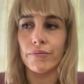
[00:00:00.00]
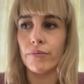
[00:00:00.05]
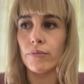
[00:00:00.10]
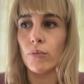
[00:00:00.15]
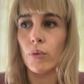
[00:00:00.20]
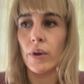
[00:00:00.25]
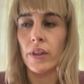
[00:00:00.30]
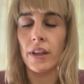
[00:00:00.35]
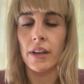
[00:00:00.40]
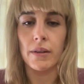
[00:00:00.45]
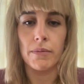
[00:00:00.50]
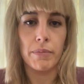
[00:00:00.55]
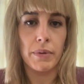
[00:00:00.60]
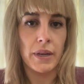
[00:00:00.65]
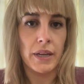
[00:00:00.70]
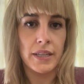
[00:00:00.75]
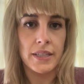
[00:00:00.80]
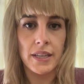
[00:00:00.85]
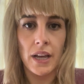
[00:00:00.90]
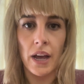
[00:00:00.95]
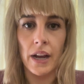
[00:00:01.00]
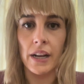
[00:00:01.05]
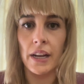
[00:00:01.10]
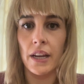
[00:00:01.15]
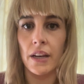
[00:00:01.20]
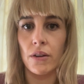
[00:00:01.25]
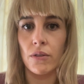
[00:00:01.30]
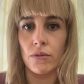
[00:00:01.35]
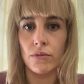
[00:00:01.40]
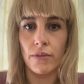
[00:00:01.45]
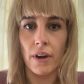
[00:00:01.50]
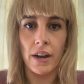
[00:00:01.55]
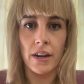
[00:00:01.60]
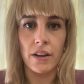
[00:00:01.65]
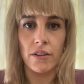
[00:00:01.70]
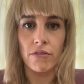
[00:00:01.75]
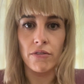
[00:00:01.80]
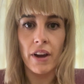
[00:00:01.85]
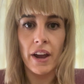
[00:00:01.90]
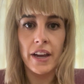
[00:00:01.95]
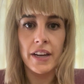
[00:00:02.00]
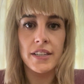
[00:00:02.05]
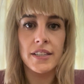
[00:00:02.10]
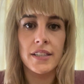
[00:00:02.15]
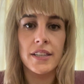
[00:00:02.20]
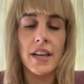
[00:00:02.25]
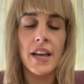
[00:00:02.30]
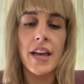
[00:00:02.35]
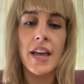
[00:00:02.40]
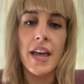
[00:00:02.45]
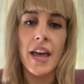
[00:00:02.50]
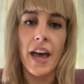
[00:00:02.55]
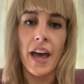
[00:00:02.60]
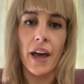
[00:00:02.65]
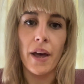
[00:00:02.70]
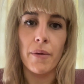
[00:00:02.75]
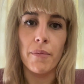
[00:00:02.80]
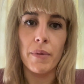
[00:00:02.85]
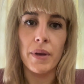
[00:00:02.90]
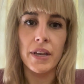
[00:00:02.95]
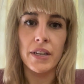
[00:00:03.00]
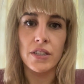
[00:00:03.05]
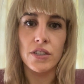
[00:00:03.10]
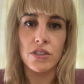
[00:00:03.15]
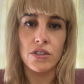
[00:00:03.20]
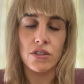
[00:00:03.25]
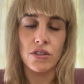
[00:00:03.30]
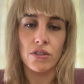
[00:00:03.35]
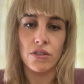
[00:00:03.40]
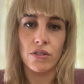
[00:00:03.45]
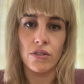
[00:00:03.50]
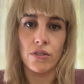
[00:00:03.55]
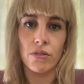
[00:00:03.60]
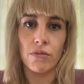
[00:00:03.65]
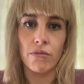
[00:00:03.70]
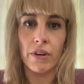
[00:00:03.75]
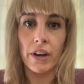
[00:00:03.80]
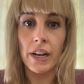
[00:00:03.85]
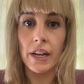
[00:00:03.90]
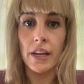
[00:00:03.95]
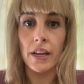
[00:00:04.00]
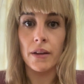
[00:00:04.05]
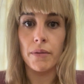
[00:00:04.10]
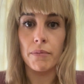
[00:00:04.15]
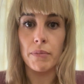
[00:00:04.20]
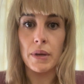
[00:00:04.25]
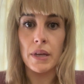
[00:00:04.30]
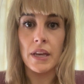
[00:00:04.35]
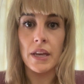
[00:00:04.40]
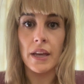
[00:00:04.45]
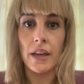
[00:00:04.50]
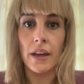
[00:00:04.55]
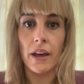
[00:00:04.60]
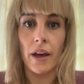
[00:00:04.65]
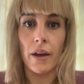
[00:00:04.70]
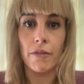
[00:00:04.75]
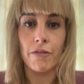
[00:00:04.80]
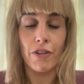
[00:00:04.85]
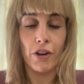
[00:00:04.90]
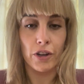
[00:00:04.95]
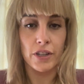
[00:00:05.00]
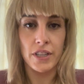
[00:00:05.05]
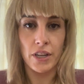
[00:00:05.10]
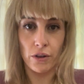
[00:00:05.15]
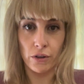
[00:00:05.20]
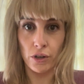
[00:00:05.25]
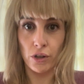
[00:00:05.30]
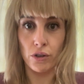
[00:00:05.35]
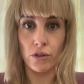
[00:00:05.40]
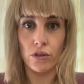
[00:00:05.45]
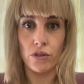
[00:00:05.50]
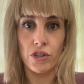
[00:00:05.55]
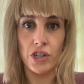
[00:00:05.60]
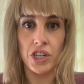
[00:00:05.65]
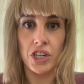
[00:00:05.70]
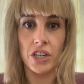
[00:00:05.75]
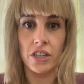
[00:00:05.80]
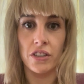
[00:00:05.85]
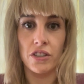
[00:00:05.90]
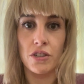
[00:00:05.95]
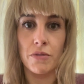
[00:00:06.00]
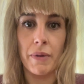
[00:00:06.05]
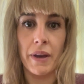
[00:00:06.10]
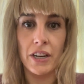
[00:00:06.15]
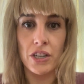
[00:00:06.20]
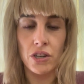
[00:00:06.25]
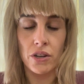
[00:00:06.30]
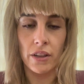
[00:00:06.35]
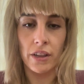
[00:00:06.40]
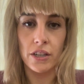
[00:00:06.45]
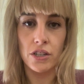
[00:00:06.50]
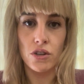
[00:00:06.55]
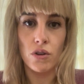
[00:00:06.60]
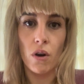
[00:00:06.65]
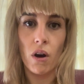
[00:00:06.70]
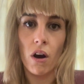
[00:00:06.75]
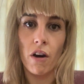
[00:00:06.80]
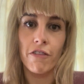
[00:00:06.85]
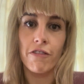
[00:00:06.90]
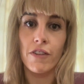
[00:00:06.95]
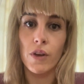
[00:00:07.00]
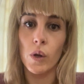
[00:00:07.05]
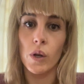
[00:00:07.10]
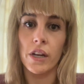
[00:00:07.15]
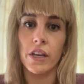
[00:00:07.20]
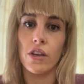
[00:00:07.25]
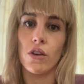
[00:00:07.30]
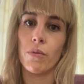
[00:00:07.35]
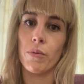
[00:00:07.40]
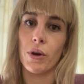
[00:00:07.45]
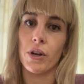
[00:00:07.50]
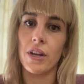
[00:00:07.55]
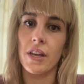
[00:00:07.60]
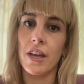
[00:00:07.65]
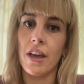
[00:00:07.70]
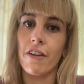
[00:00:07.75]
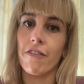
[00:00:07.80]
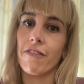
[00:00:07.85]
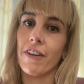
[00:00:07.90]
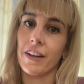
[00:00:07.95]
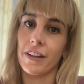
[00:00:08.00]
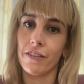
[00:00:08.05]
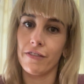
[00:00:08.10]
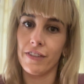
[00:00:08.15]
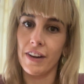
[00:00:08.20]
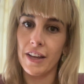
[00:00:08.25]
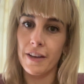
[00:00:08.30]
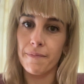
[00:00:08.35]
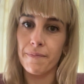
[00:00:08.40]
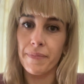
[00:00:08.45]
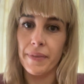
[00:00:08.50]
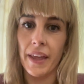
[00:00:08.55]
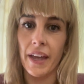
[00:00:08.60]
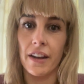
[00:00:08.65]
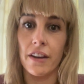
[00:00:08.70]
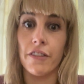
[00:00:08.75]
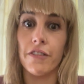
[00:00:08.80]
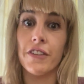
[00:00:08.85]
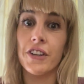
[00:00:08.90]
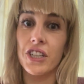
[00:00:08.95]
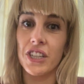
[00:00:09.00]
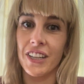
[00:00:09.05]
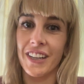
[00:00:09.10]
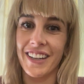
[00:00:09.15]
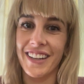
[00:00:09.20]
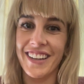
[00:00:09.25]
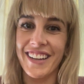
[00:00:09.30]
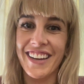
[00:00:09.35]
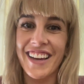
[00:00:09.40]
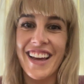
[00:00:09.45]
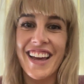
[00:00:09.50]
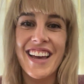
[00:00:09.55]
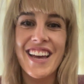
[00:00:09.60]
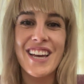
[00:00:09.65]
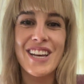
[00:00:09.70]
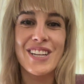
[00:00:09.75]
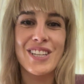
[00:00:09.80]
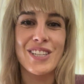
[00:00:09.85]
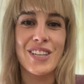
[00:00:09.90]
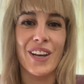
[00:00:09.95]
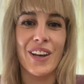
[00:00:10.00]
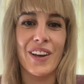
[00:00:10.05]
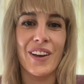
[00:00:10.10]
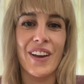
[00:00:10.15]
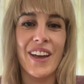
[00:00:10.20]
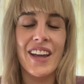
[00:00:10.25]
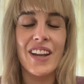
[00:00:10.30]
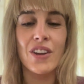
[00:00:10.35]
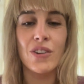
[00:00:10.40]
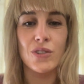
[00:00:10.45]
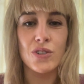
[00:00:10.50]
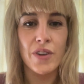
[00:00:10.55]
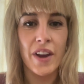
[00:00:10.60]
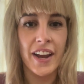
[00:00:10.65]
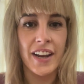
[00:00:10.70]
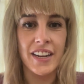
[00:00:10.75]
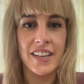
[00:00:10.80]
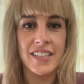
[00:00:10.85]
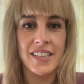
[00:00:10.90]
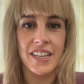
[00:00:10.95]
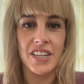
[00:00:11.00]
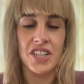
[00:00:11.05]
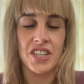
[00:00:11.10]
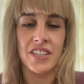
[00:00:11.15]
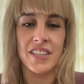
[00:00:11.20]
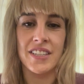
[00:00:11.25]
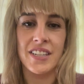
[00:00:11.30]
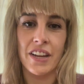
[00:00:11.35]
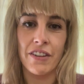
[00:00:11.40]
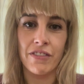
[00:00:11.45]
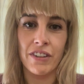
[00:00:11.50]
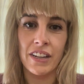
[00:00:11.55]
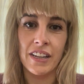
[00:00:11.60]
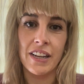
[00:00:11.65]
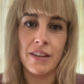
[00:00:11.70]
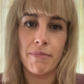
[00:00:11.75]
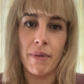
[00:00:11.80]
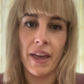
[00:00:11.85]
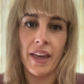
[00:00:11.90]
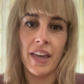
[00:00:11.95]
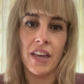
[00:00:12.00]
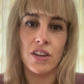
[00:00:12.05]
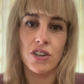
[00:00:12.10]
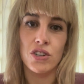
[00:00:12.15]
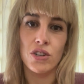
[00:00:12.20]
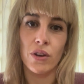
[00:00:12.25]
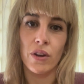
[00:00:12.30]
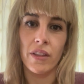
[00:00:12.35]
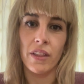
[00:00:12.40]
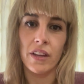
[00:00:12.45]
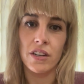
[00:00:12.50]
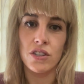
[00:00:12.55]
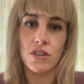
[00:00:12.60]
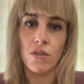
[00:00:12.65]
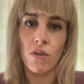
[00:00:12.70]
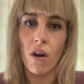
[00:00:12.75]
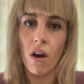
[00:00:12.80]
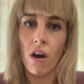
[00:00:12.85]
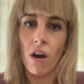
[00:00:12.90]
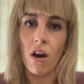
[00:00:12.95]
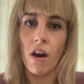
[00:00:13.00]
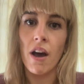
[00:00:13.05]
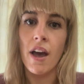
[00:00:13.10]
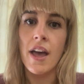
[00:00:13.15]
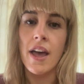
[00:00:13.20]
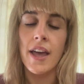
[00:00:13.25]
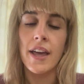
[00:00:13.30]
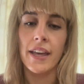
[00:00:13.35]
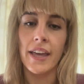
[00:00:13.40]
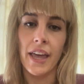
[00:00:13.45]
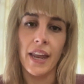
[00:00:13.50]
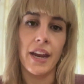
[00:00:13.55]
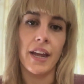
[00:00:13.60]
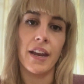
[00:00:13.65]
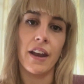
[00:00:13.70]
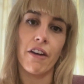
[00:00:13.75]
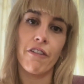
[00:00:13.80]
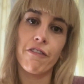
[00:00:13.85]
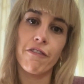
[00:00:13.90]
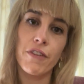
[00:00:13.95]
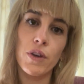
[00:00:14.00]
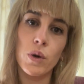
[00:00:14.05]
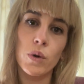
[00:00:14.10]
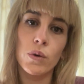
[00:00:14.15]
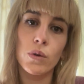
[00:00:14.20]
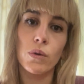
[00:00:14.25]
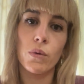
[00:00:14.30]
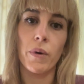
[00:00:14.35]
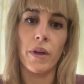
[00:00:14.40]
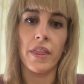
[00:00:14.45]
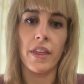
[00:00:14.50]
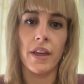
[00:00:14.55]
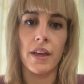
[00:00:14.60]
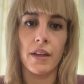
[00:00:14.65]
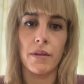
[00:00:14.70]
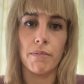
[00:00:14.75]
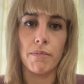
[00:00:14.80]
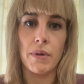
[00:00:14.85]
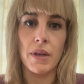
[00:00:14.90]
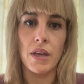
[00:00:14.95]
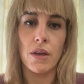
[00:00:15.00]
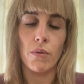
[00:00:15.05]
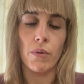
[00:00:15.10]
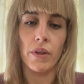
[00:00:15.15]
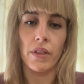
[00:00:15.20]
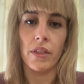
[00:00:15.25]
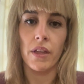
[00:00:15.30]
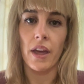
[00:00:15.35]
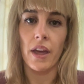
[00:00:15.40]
whether it be cycling or running race, is to really be focusing on your nutrition to make sure that you are fueling your body effectively and efficiently. So in your training sessions, definitely making sure that you are getting enough fuel, whether it be with